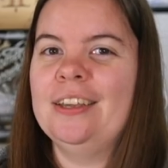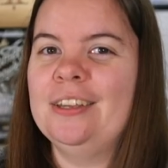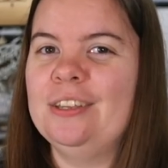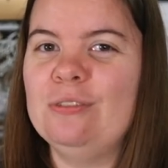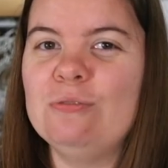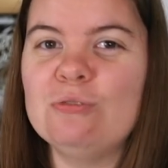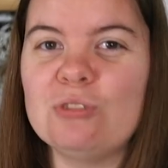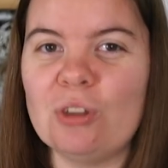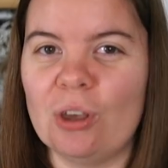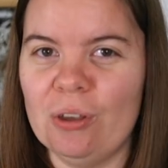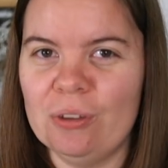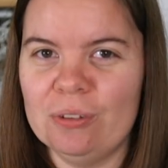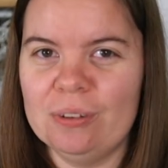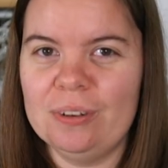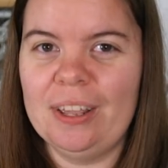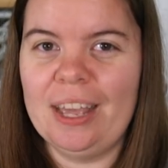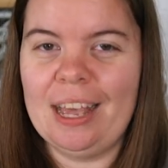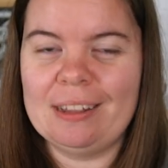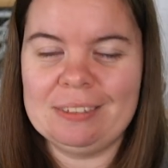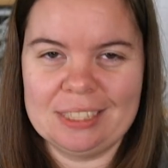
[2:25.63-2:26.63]
You don't
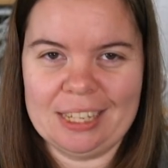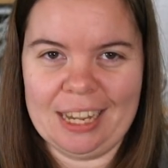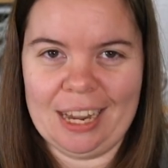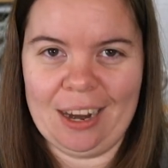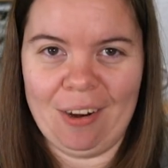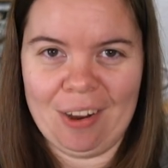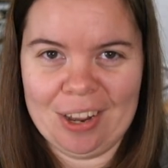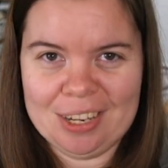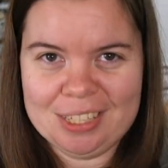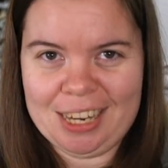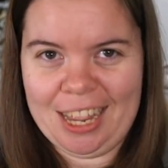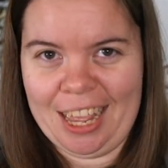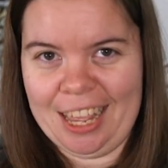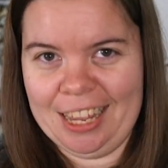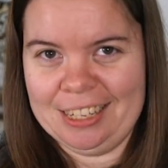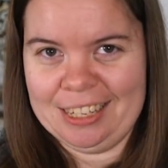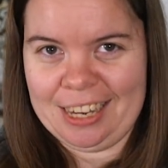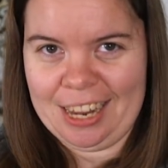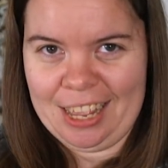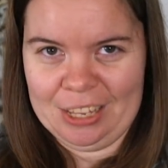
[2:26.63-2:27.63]
have to carry
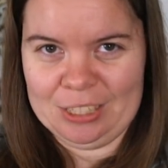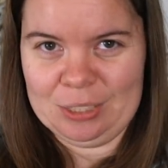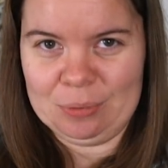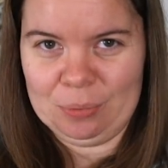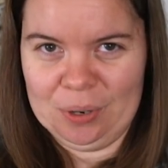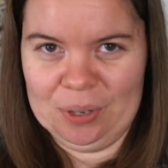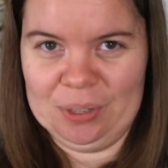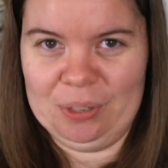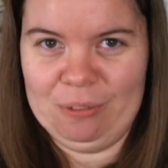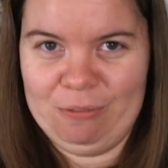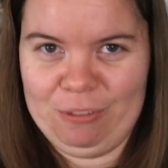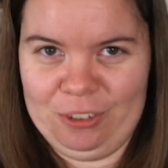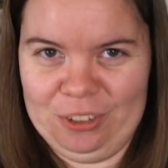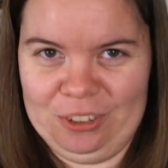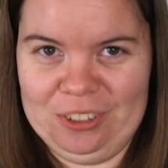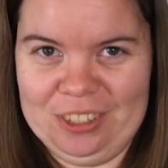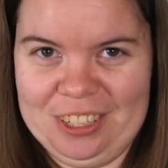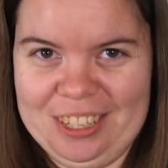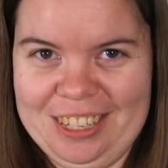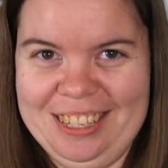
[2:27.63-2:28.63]
10 days worth of
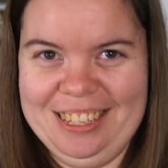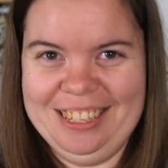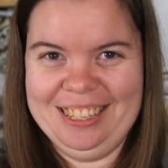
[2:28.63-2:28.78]
food.